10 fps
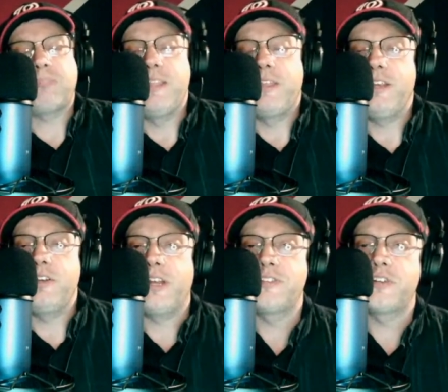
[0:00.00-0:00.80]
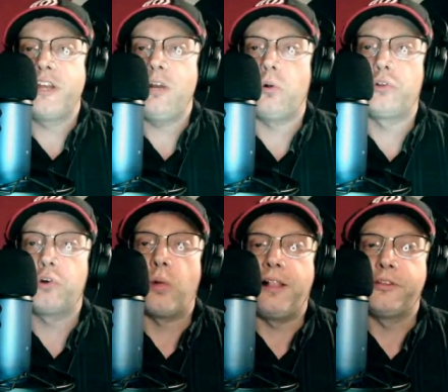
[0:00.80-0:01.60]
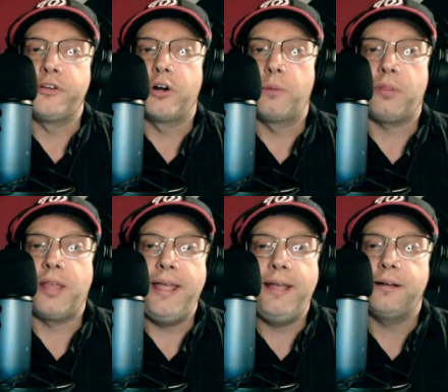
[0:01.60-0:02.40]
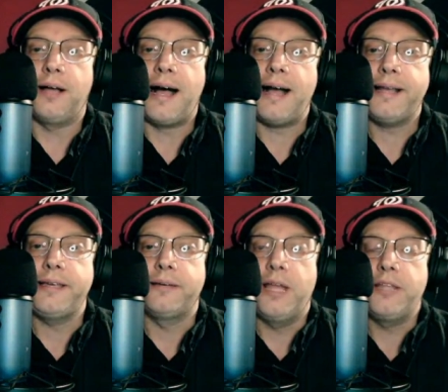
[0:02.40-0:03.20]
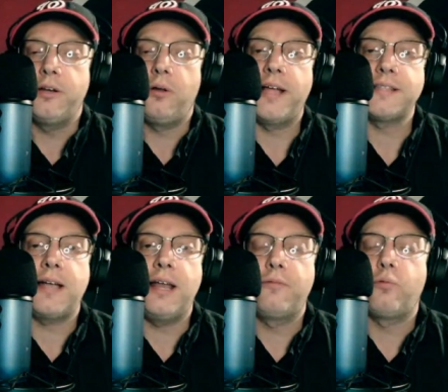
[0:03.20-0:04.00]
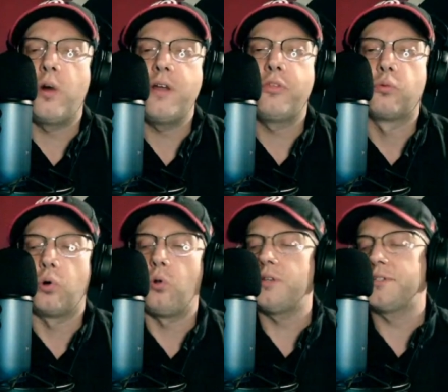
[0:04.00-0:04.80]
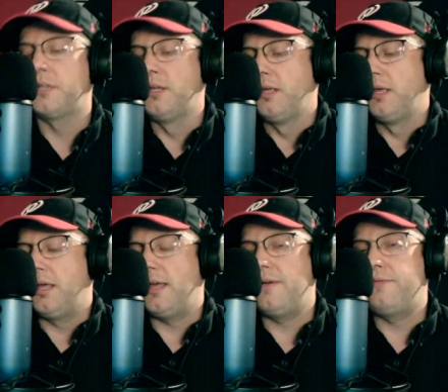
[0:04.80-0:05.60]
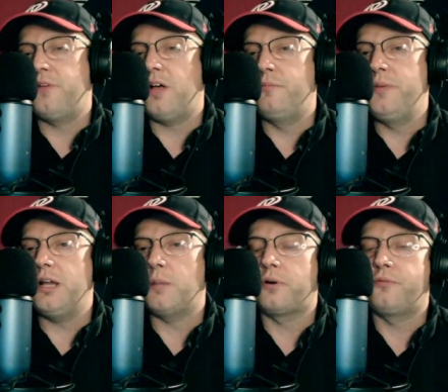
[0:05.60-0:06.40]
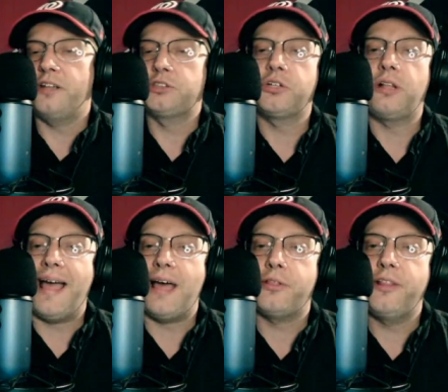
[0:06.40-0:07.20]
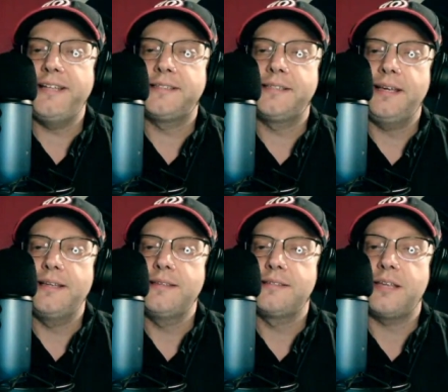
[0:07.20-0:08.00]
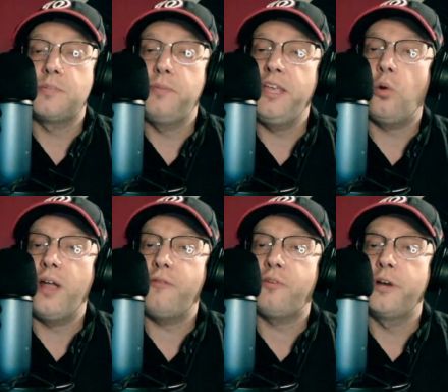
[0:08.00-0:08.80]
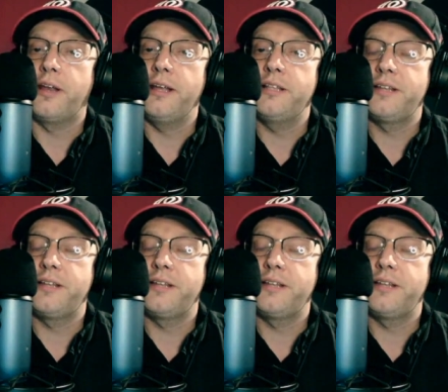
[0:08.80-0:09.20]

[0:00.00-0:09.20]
Your kids are getting older while you're playing hockey. And, you know, that's kind of one of the roles of being a professional athlete is being away from your kids.